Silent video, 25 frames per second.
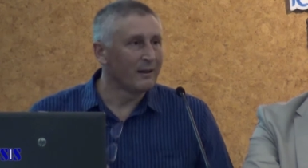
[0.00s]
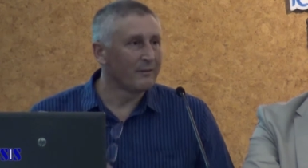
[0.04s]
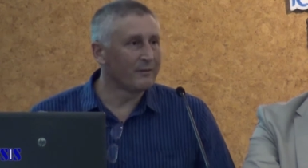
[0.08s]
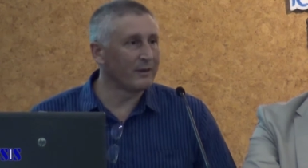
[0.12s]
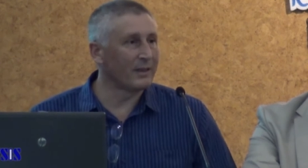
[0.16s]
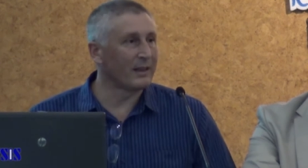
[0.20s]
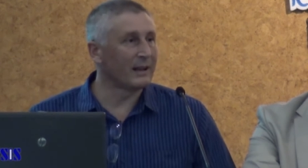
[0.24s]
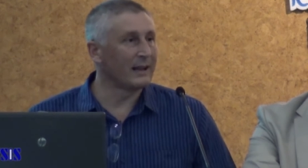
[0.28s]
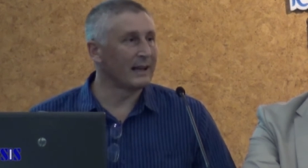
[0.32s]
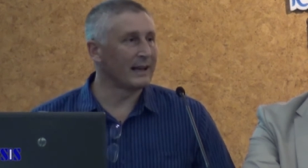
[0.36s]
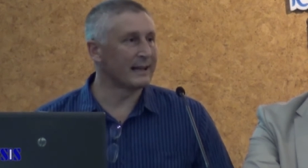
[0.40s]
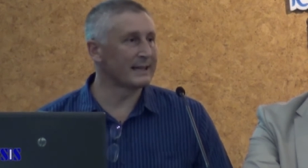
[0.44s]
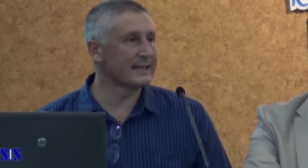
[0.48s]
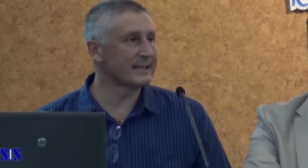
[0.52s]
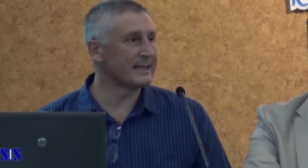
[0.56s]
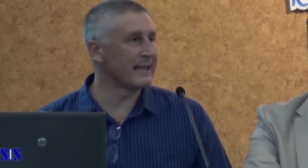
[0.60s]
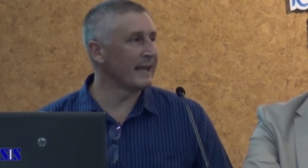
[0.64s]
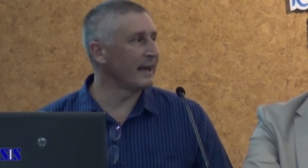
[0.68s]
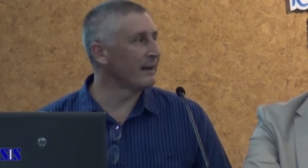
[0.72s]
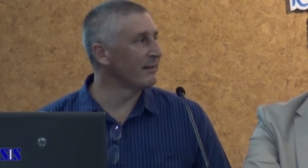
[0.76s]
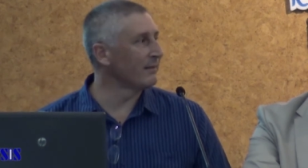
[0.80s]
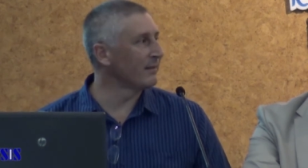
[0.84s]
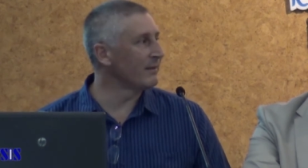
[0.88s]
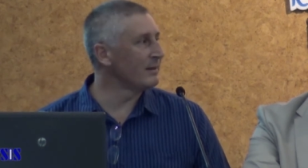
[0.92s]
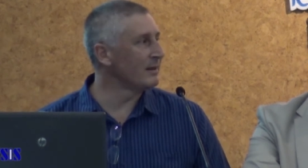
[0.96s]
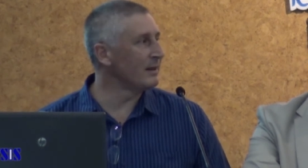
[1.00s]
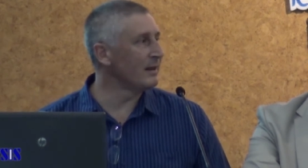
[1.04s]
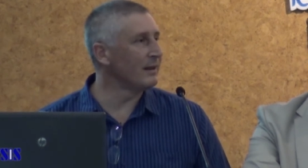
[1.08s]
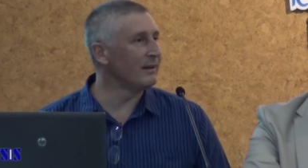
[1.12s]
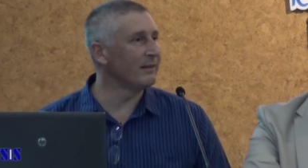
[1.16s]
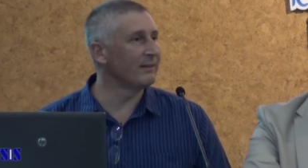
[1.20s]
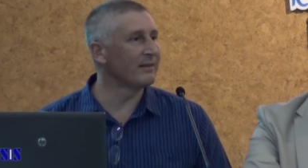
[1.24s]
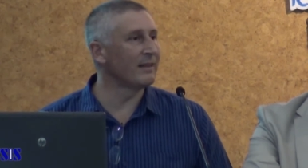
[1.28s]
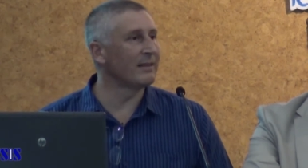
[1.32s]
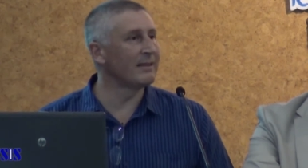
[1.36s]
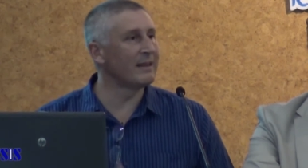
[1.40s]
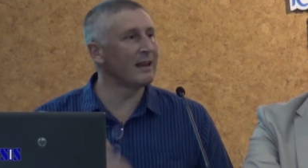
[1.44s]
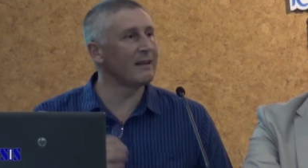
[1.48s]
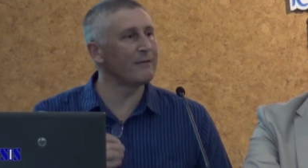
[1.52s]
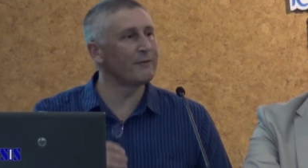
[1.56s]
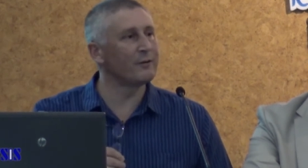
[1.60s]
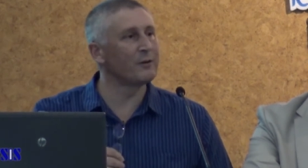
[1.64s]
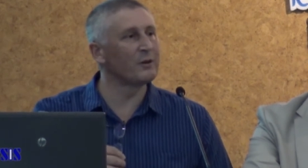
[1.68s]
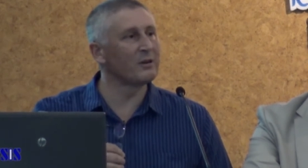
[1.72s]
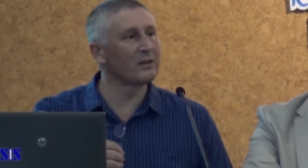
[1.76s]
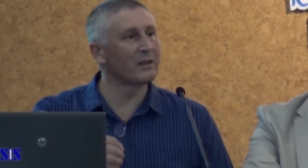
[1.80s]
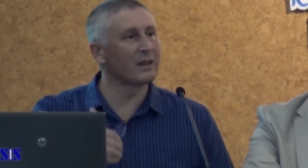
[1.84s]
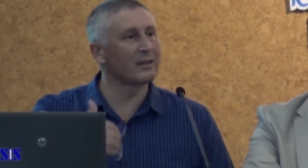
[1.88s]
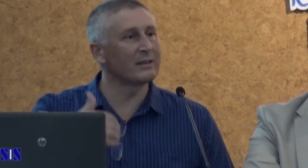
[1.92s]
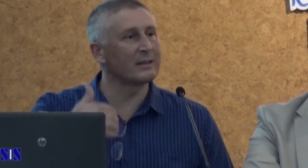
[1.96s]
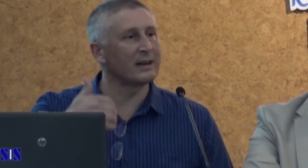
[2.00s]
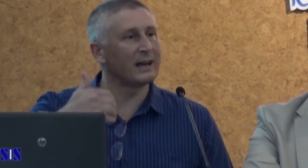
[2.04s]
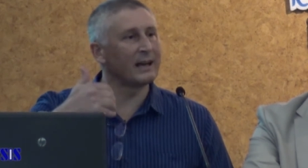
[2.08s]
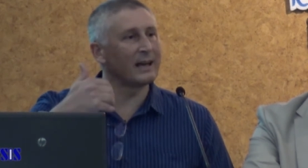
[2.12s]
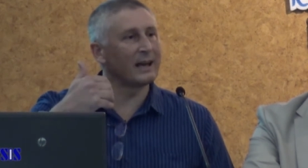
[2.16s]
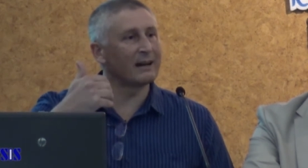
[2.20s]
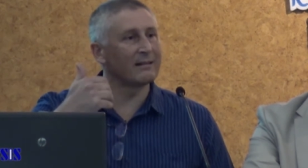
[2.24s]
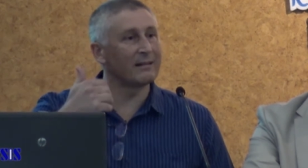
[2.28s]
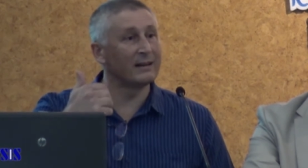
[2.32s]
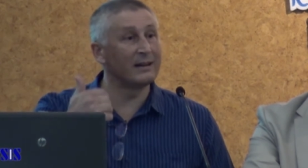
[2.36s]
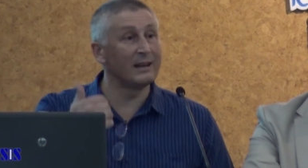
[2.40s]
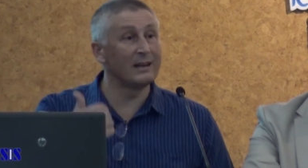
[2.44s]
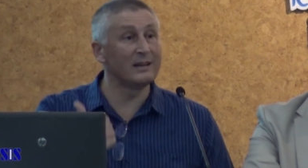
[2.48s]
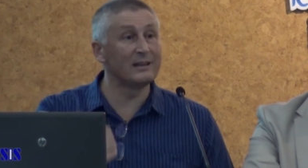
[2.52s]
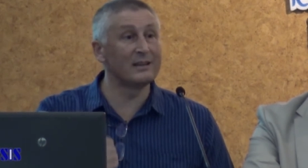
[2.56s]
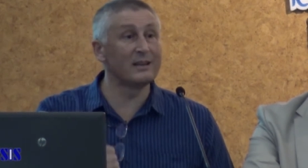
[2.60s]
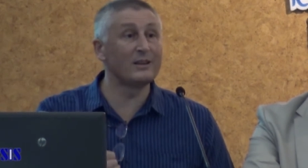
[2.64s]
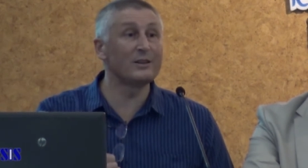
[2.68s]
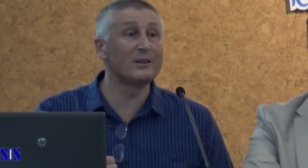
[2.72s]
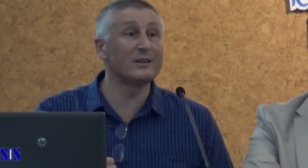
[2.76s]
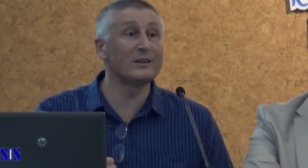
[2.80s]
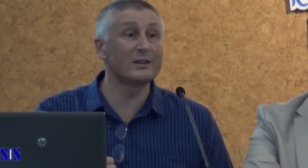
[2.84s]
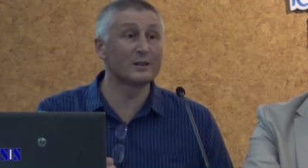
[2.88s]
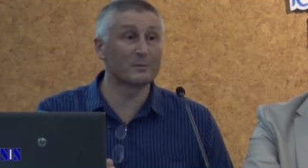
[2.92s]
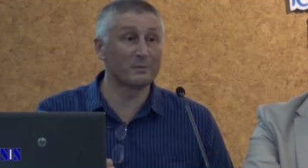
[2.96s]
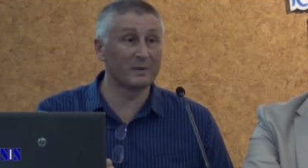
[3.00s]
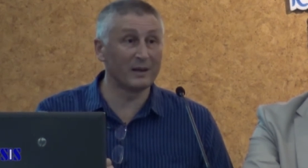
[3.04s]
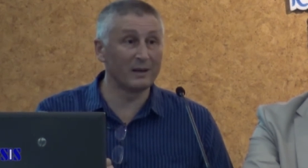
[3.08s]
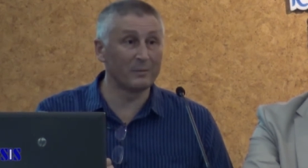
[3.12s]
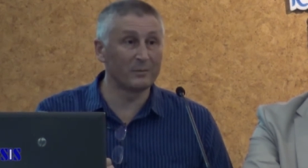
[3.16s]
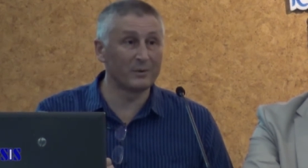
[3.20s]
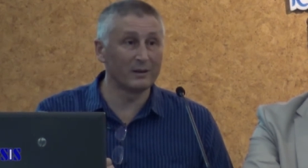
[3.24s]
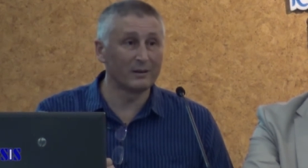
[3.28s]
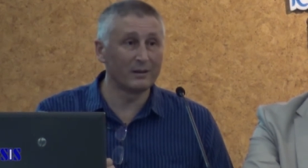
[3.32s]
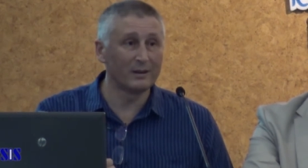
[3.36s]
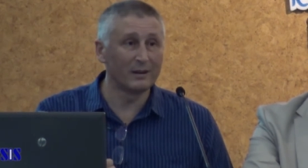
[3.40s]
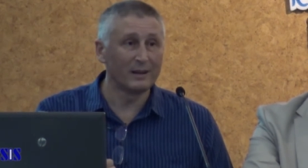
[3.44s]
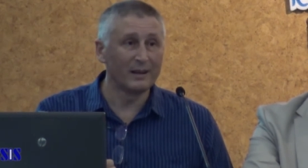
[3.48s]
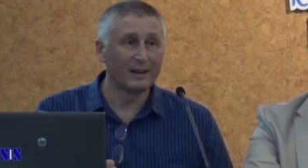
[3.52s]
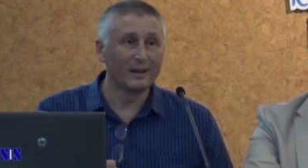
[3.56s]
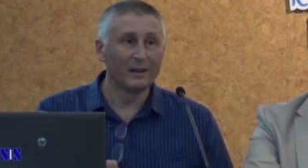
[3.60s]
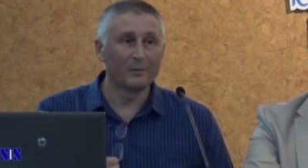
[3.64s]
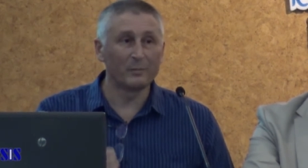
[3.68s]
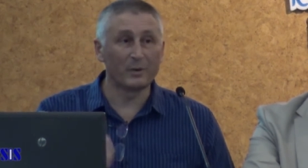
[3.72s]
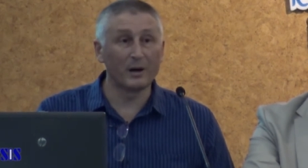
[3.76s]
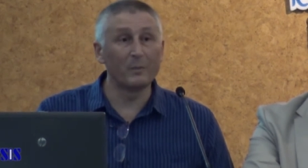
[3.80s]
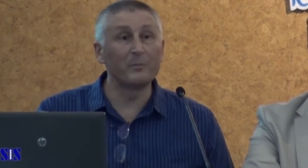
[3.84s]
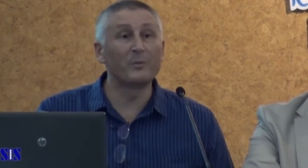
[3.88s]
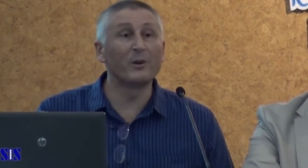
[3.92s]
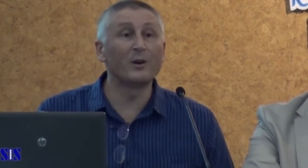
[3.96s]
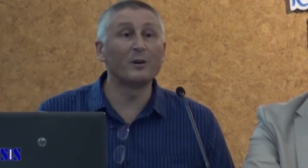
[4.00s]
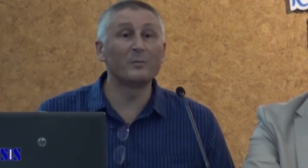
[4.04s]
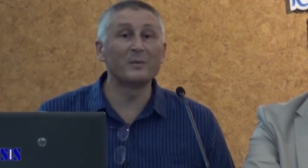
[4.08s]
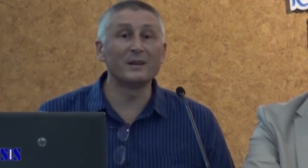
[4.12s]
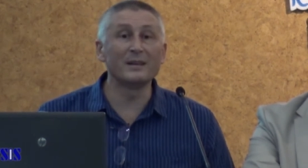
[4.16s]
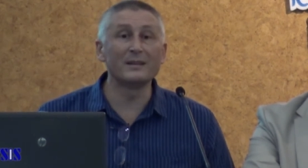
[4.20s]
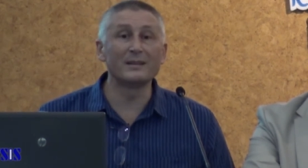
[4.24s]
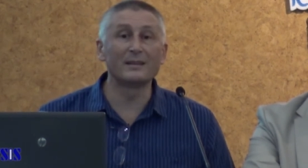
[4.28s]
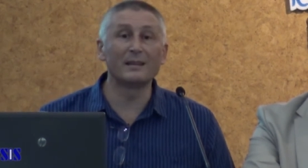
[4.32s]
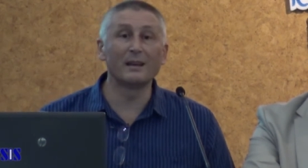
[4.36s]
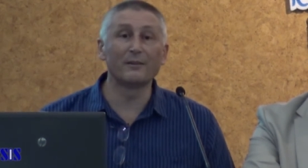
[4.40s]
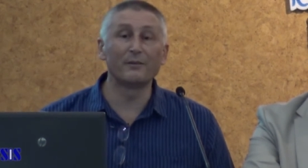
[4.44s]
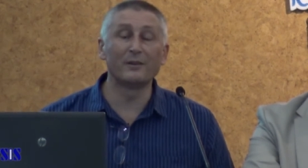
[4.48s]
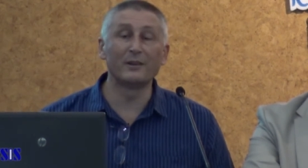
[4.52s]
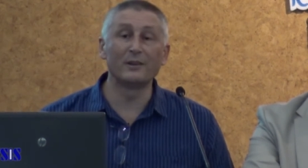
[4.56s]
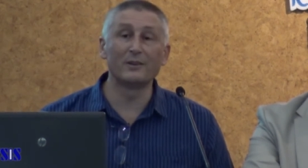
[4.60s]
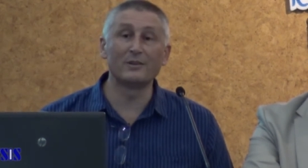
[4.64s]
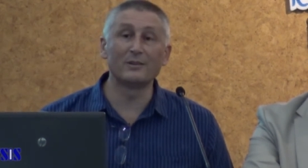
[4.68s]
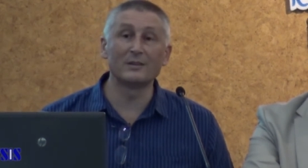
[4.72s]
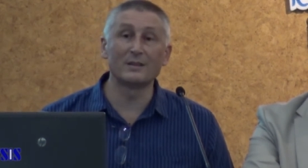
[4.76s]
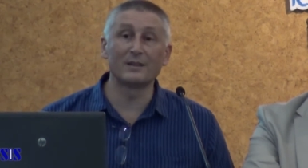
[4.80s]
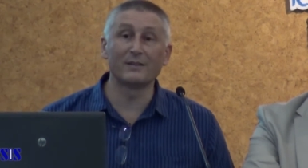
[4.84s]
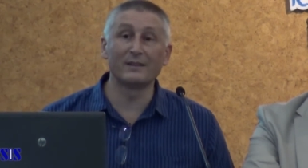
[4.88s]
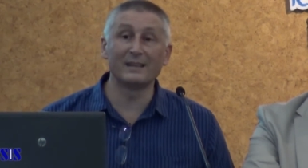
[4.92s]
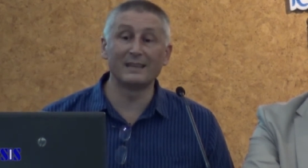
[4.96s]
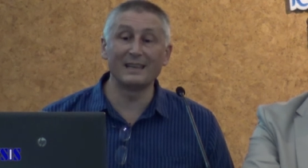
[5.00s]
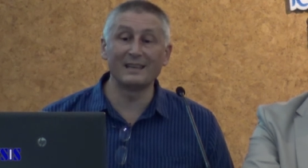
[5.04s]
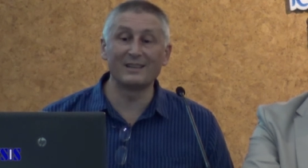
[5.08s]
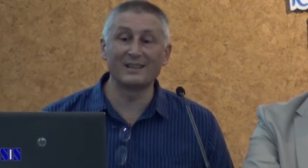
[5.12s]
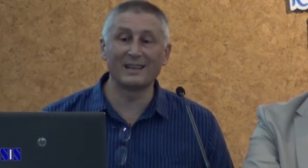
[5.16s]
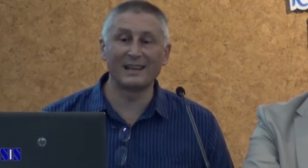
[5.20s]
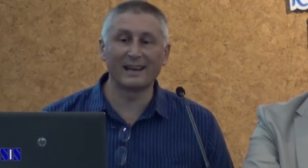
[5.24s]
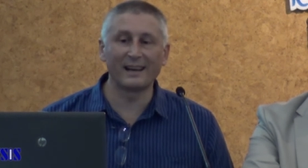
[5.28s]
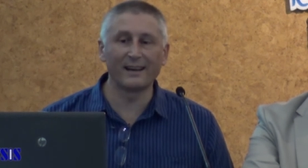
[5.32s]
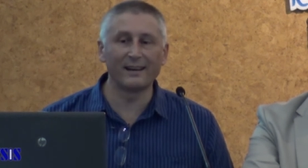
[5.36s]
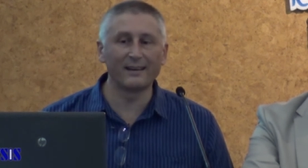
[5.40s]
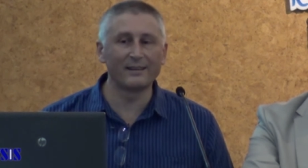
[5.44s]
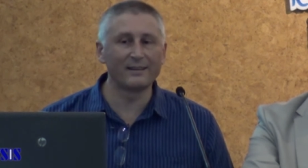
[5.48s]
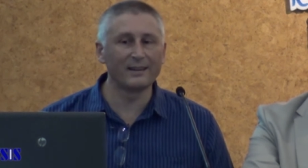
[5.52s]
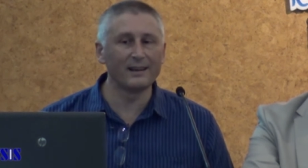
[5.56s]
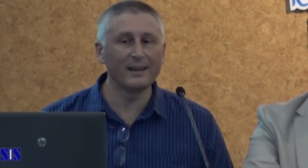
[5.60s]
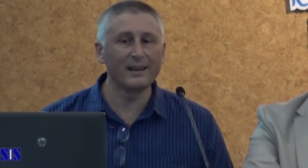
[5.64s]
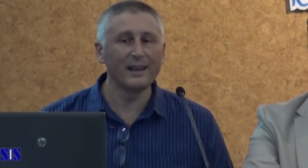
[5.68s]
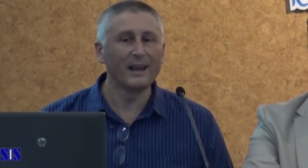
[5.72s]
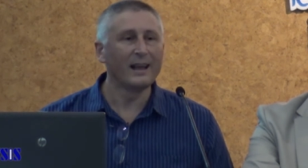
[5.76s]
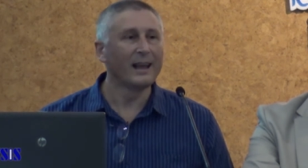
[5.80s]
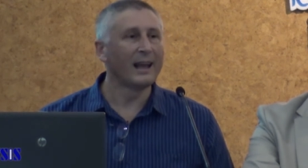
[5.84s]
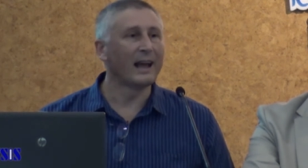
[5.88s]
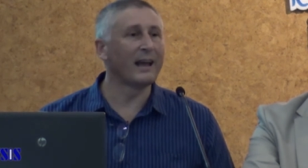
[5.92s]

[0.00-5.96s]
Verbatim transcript: for the last 1,000 years, and therefore that they are an indigenous people by Burmese definitions of indigeneity,